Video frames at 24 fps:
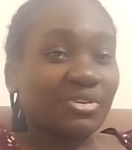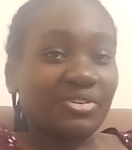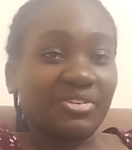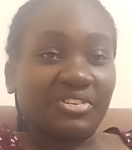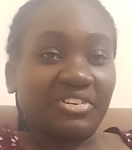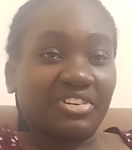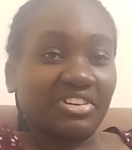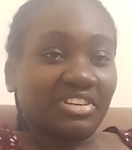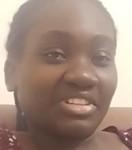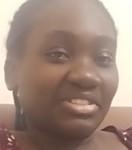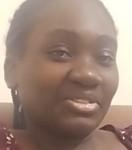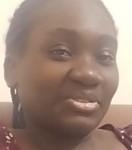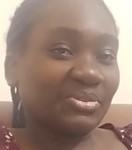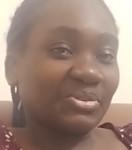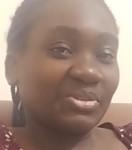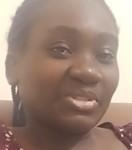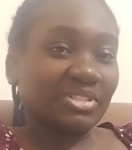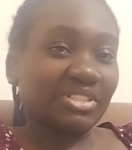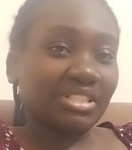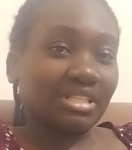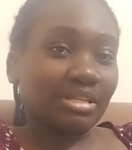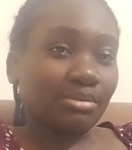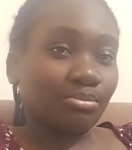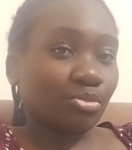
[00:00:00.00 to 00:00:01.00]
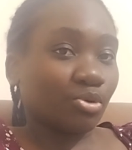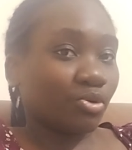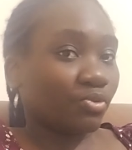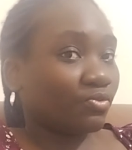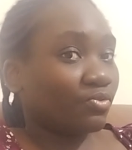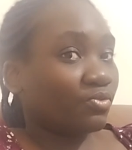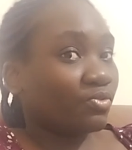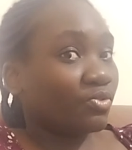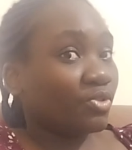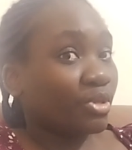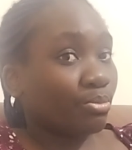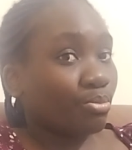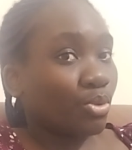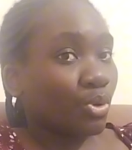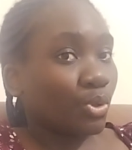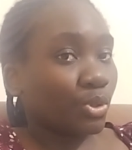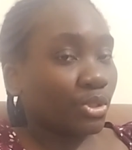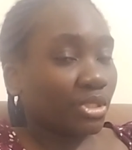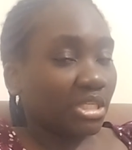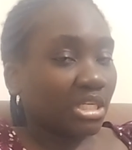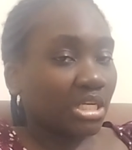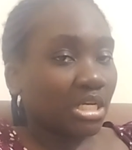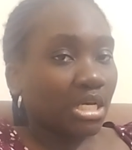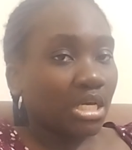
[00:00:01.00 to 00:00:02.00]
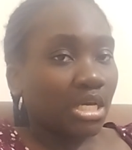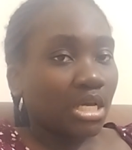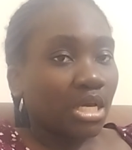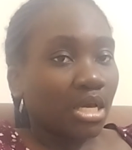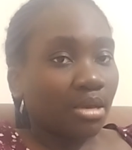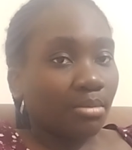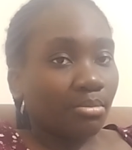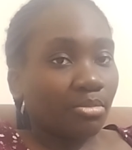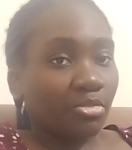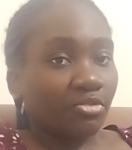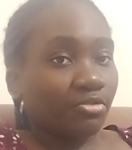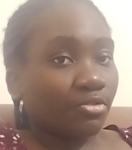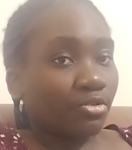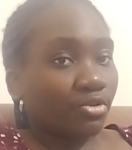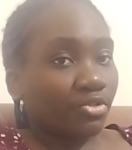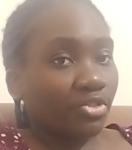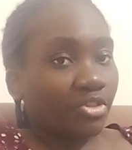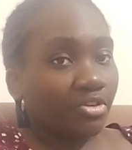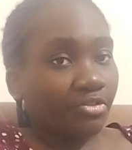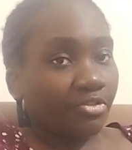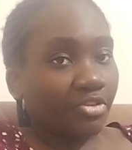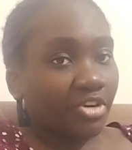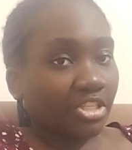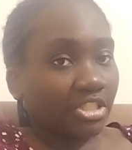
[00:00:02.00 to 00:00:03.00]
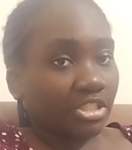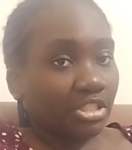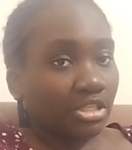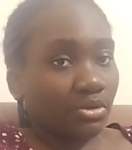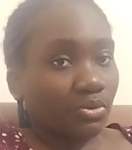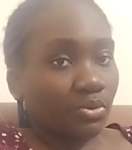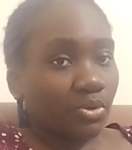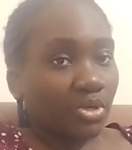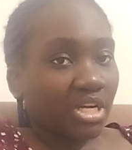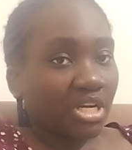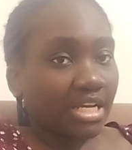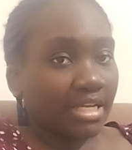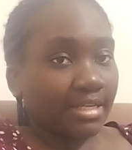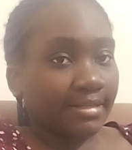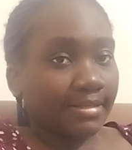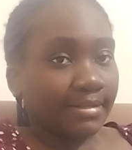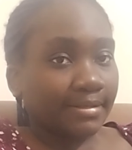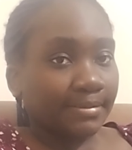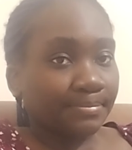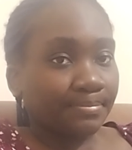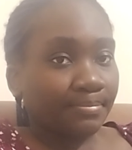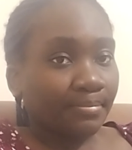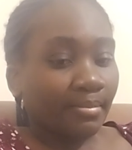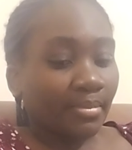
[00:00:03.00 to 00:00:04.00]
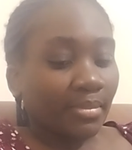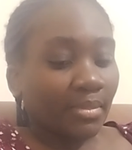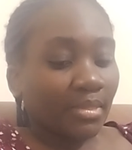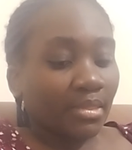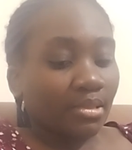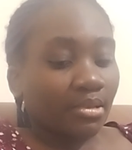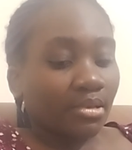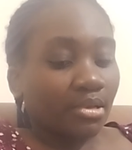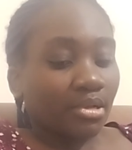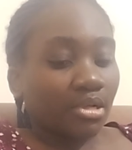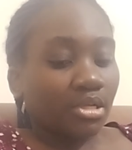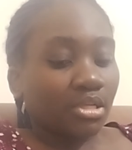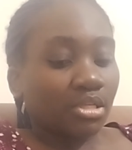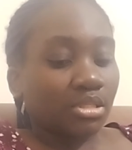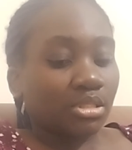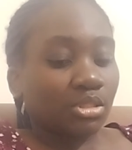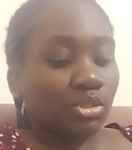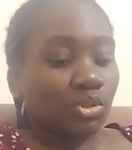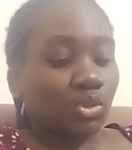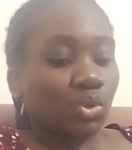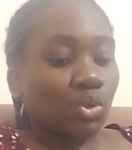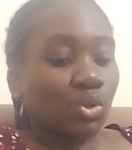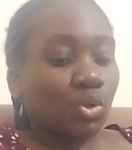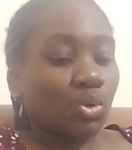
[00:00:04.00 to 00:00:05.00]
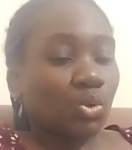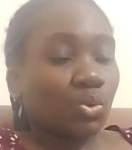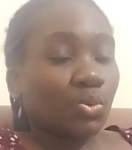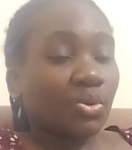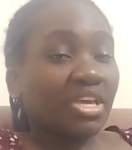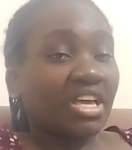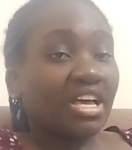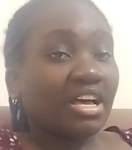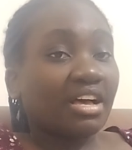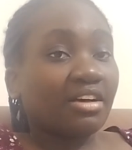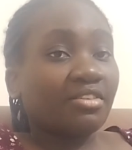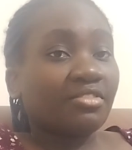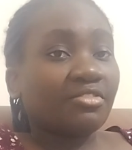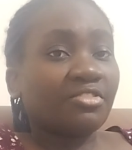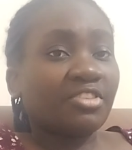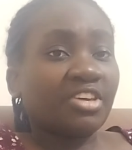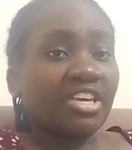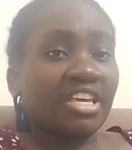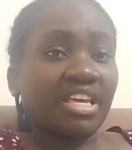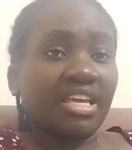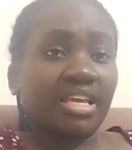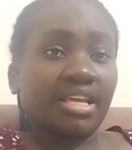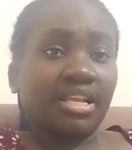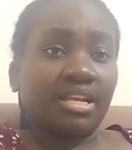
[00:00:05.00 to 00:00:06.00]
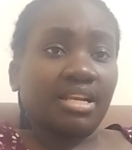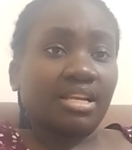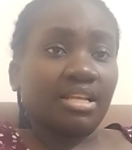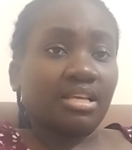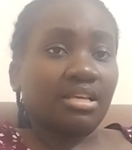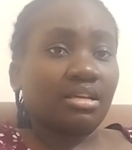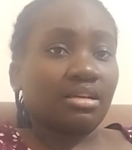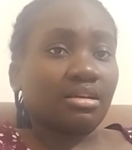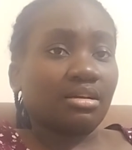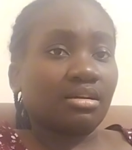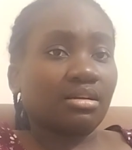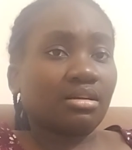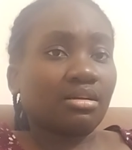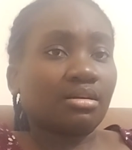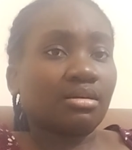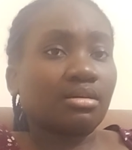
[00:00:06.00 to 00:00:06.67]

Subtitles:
original shape of the bone before the fracture occurred. So we have healing